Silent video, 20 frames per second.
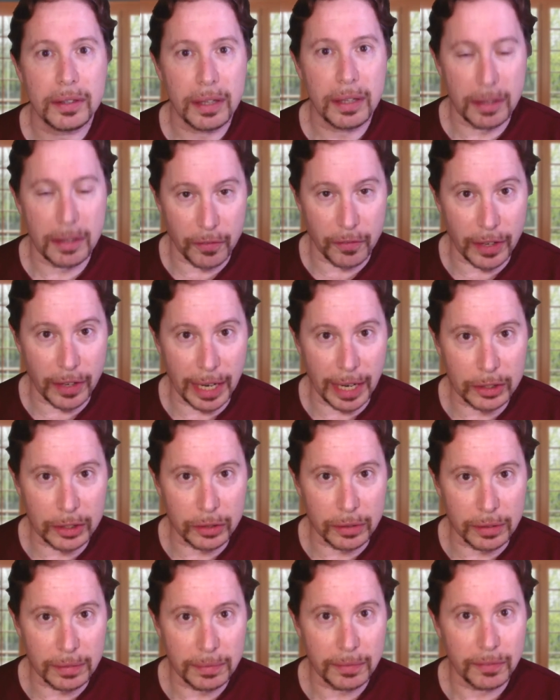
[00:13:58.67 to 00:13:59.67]
the
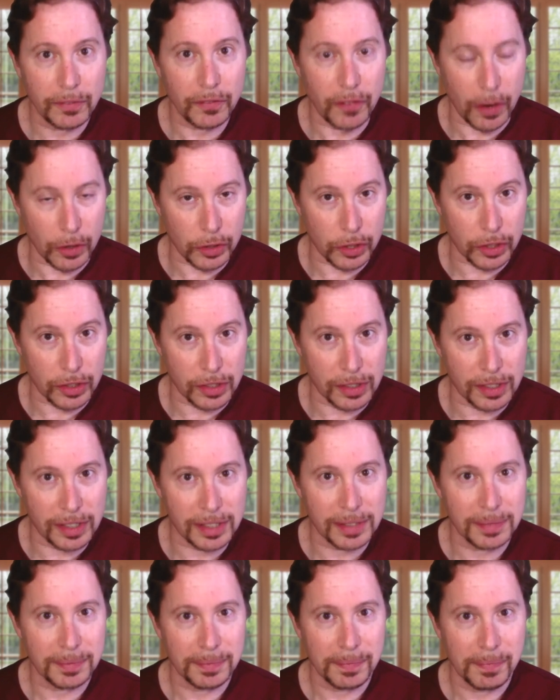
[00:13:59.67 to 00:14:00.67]
financial functions,
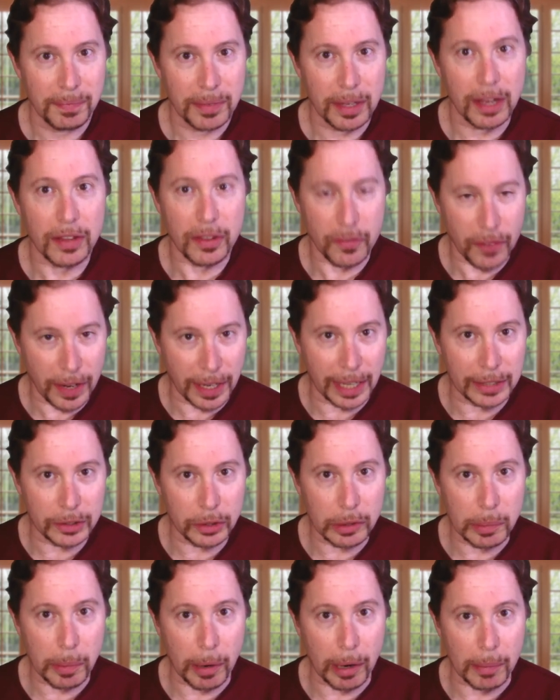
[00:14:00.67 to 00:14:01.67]
uh, the financial
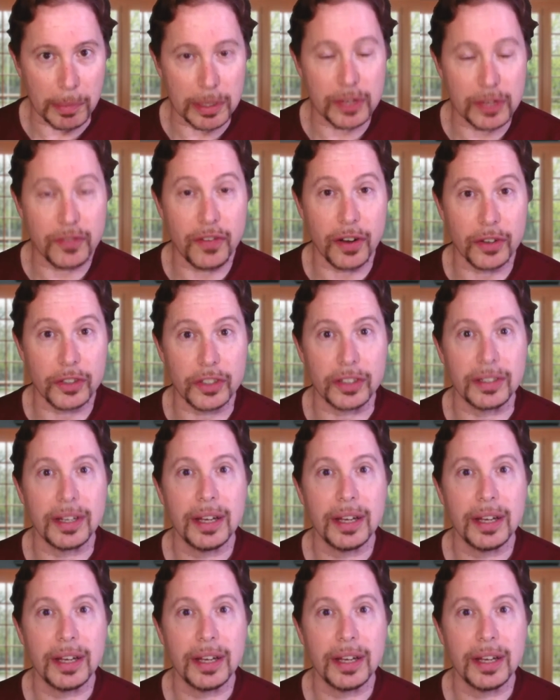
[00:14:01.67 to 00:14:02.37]
department's function